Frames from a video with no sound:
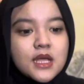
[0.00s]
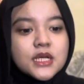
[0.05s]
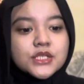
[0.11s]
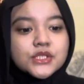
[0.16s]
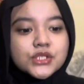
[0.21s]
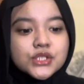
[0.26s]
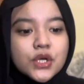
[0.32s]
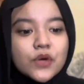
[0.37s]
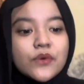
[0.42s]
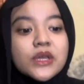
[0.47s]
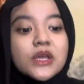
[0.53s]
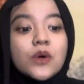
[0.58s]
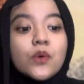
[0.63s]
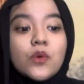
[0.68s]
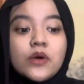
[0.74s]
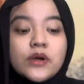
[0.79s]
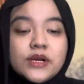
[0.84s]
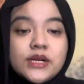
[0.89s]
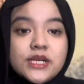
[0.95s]
Showing
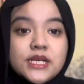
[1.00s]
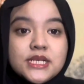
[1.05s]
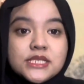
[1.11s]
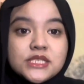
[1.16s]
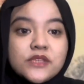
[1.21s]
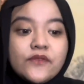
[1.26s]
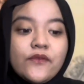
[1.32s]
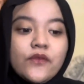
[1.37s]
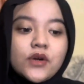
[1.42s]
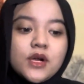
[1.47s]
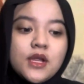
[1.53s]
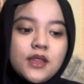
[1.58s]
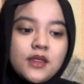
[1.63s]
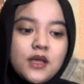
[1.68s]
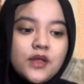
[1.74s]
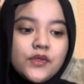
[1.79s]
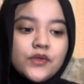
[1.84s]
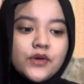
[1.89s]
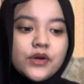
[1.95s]
awareness for
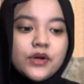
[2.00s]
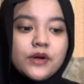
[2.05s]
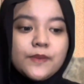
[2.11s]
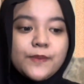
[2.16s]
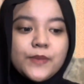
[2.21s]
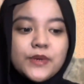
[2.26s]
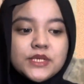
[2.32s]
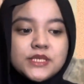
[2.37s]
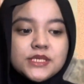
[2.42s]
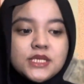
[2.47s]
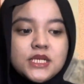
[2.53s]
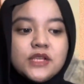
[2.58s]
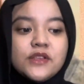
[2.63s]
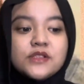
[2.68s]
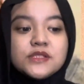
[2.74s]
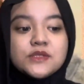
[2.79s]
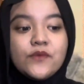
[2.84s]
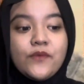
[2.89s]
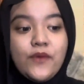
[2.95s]
another
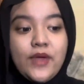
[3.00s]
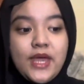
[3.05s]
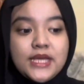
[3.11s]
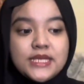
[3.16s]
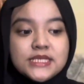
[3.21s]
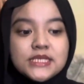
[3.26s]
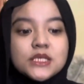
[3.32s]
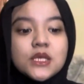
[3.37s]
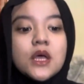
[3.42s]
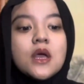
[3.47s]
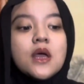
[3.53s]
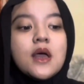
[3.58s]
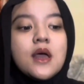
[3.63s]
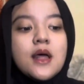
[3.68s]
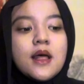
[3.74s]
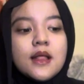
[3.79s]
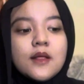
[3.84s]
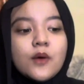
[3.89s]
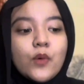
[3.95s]
person's face
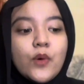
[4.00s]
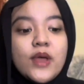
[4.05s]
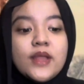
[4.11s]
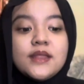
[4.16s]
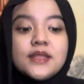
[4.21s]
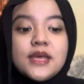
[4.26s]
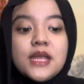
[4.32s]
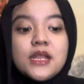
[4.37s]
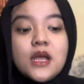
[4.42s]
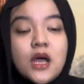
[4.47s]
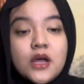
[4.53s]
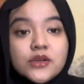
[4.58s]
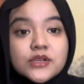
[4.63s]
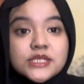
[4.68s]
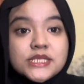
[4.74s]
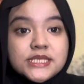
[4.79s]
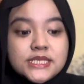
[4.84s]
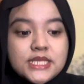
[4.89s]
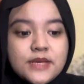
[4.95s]
when that other
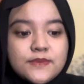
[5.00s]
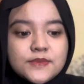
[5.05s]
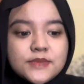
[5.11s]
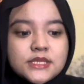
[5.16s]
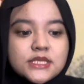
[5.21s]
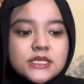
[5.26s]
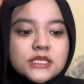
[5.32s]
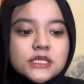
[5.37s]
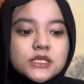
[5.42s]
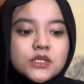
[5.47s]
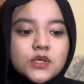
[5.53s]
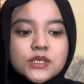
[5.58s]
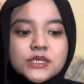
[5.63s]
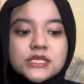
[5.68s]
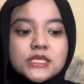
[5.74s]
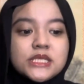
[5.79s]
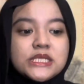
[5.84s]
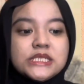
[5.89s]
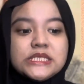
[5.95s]
seems
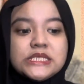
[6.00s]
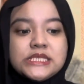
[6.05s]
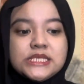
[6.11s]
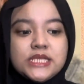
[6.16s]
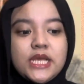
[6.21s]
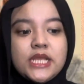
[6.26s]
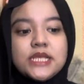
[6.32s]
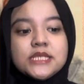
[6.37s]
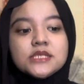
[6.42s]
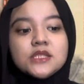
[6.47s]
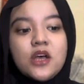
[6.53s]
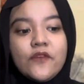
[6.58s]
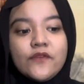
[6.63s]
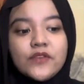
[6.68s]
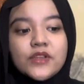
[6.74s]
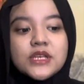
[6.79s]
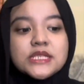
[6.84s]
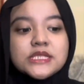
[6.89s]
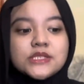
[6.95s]
socially distant is
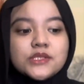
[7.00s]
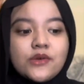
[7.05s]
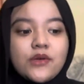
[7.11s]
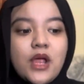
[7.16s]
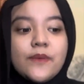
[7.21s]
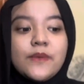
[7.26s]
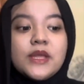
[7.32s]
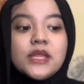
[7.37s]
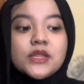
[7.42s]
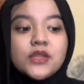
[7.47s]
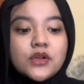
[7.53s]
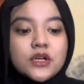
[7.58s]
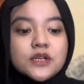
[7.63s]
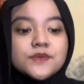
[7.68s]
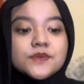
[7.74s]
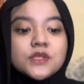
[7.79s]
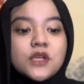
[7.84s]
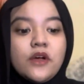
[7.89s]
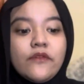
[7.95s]
often described in
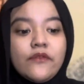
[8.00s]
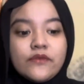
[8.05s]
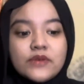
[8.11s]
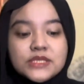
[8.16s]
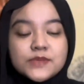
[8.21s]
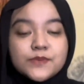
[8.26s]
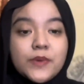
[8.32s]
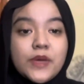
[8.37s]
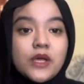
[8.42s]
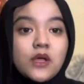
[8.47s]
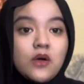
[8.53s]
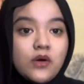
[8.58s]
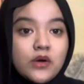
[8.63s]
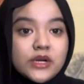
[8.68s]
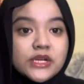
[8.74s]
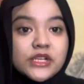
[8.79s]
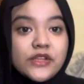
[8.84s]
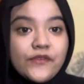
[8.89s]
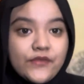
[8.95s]
terms of respect or
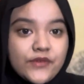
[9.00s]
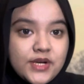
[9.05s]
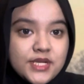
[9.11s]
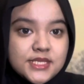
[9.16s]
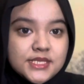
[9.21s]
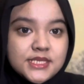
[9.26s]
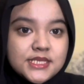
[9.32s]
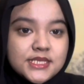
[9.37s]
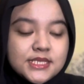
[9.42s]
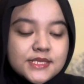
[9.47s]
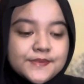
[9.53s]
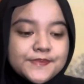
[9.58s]
deference.